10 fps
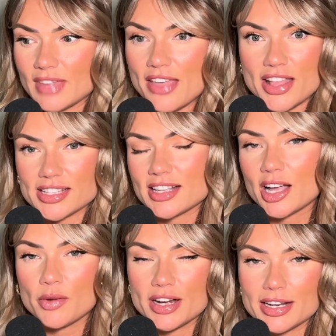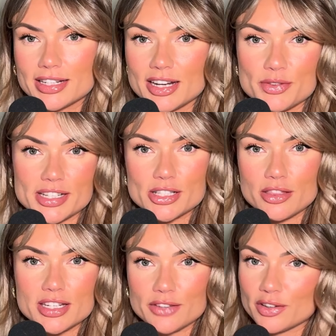And that's exactly what I did. And it was like
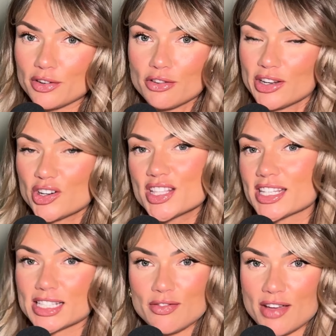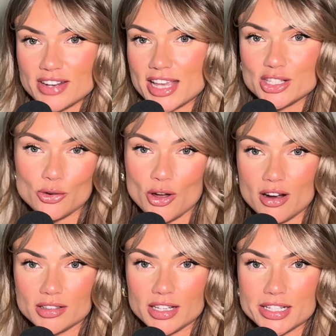something different for 365 days. You know how
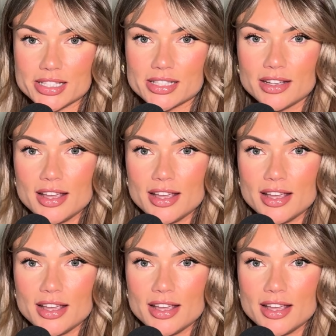hard that is?